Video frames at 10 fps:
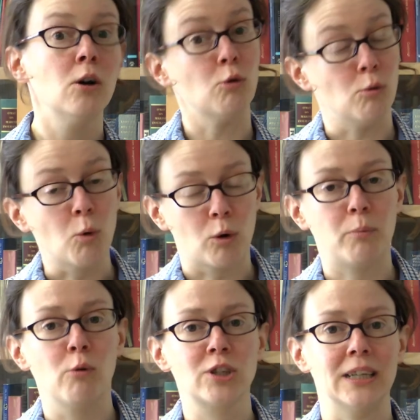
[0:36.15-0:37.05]
or more
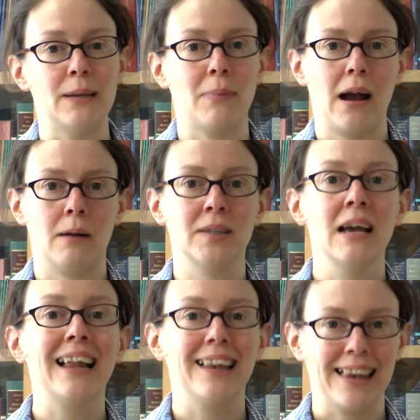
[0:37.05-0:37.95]
importantly, perhaps,
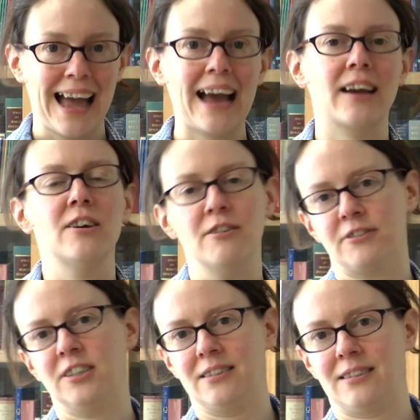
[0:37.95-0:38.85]
lack of
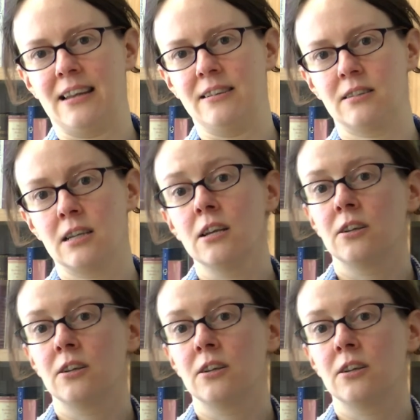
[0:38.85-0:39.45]
consent?